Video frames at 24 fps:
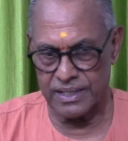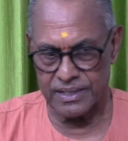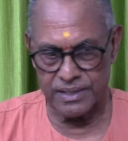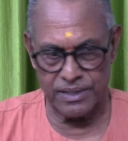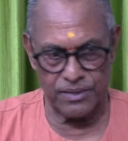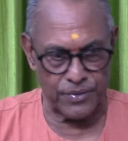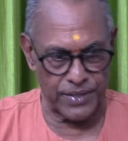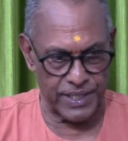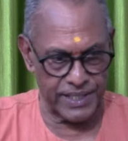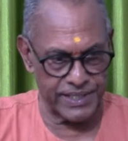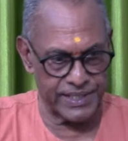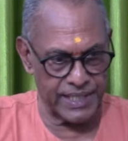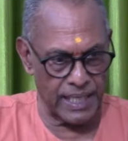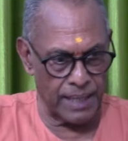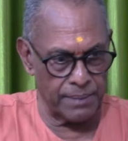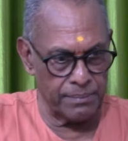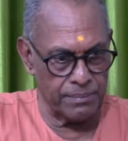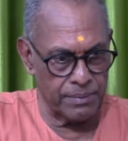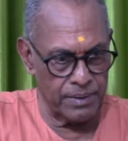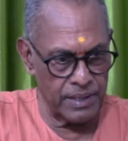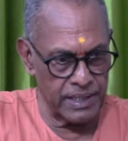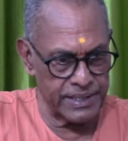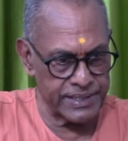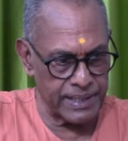For
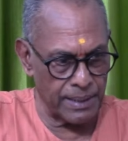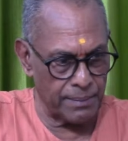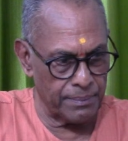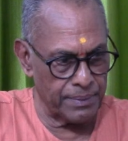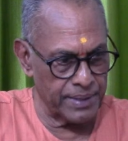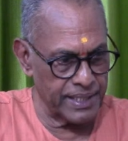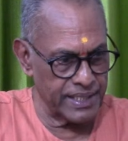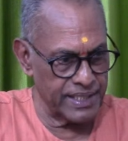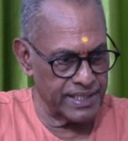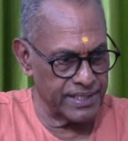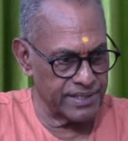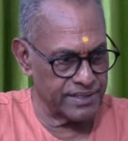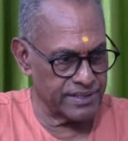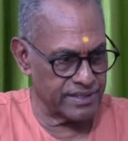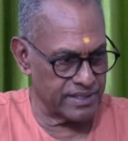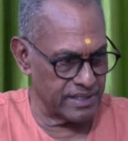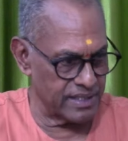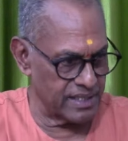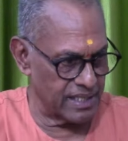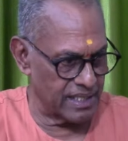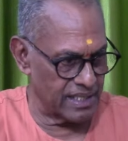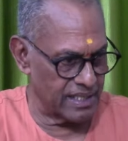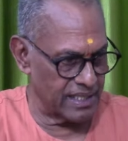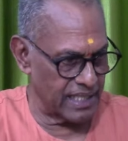example, somebody is
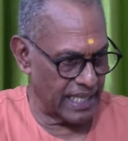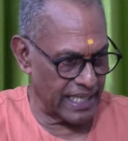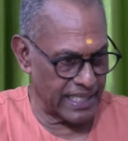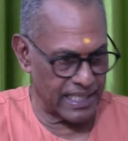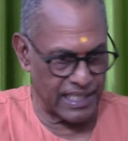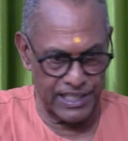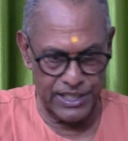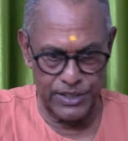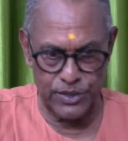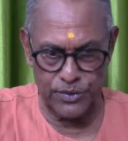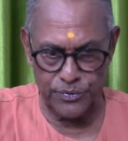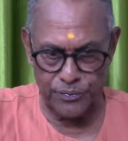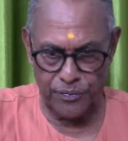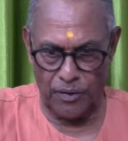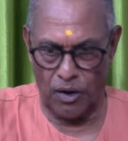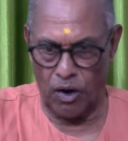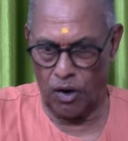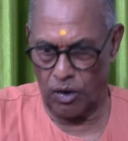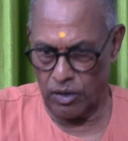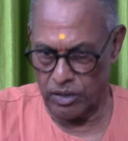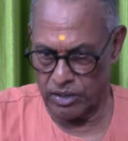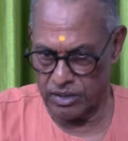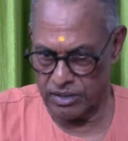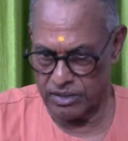likely to
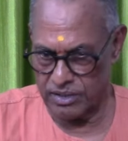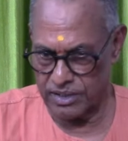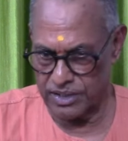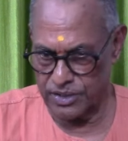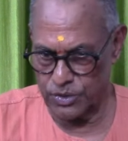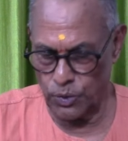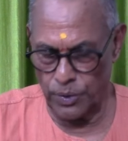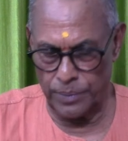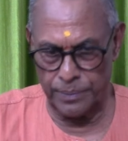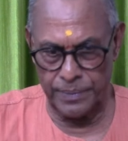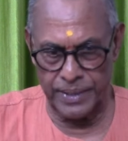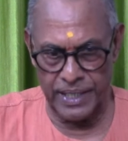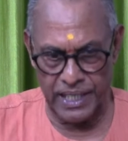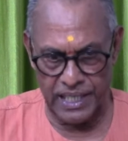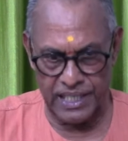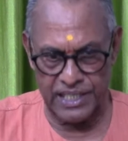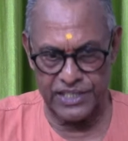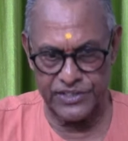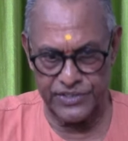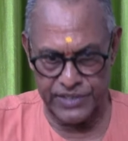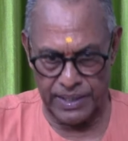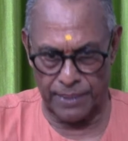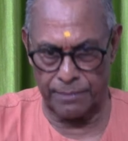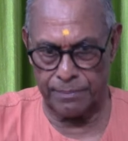fall, you
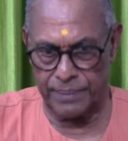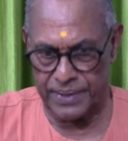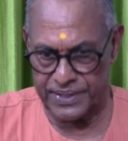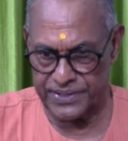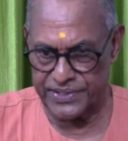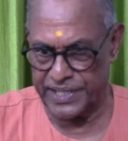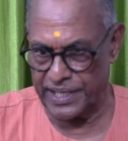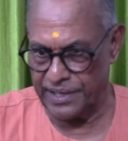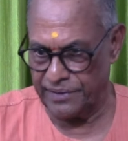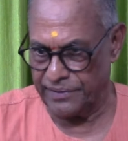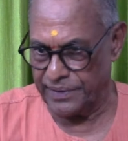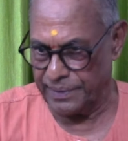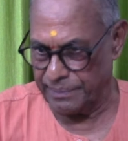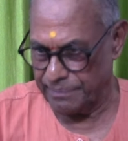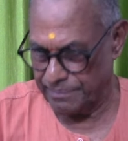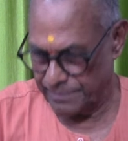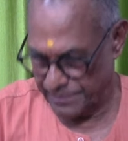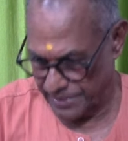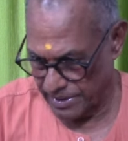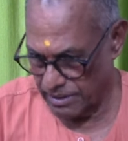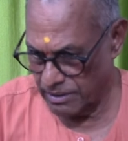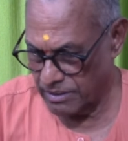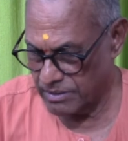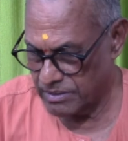immediately jump and save him.
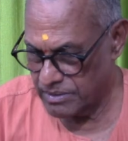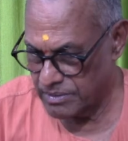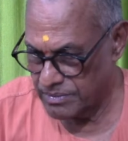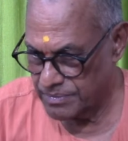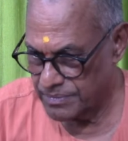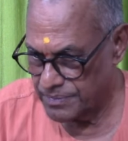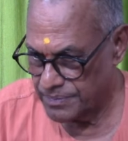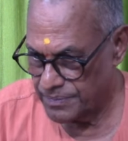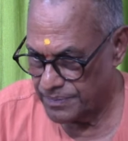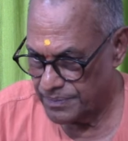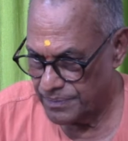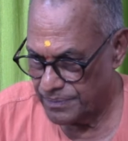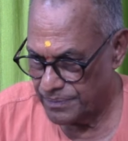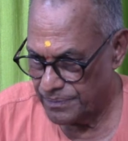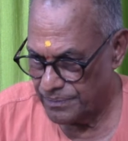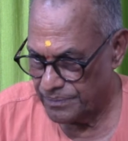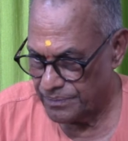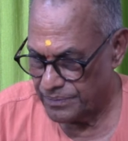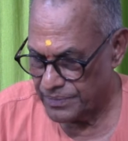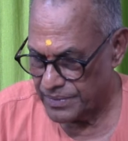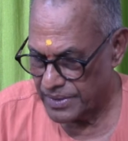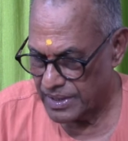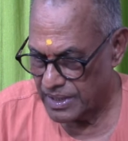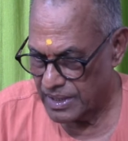No?
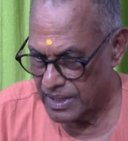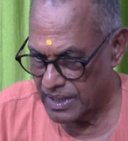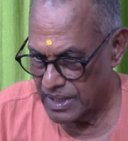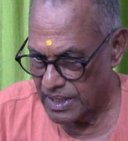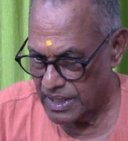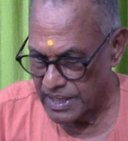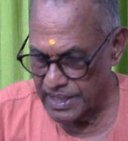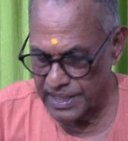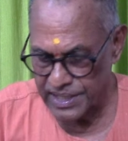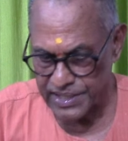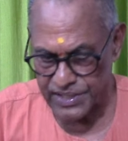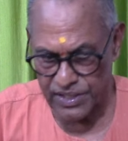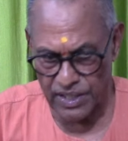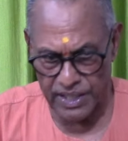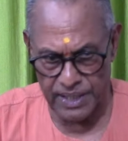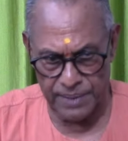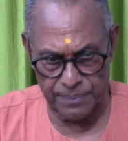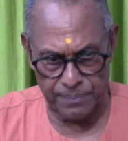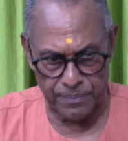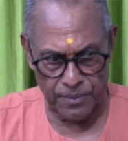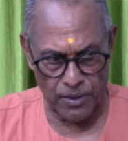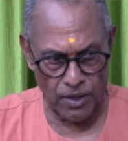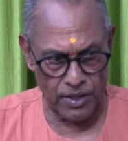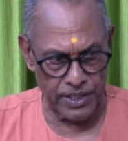It is not a
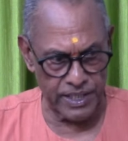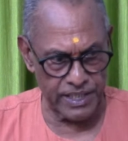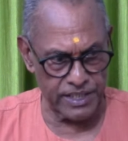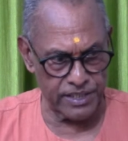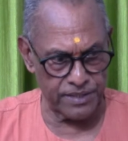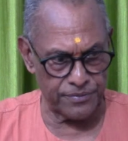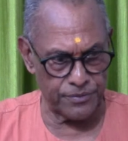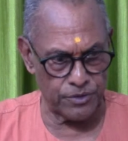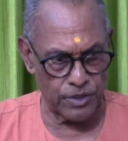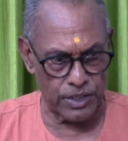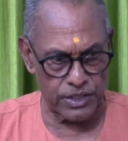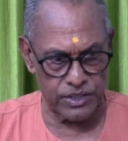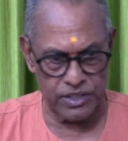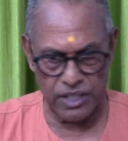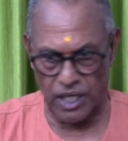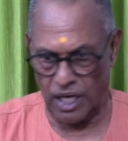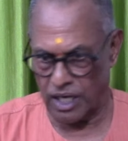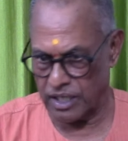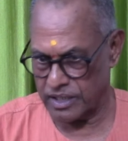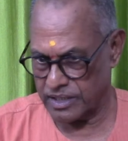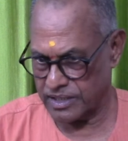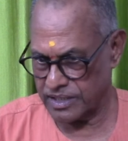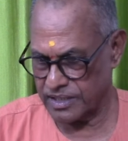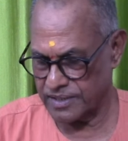product of your
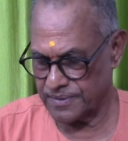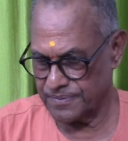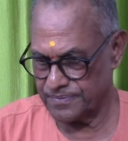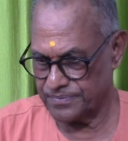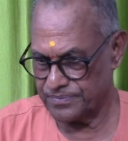thought.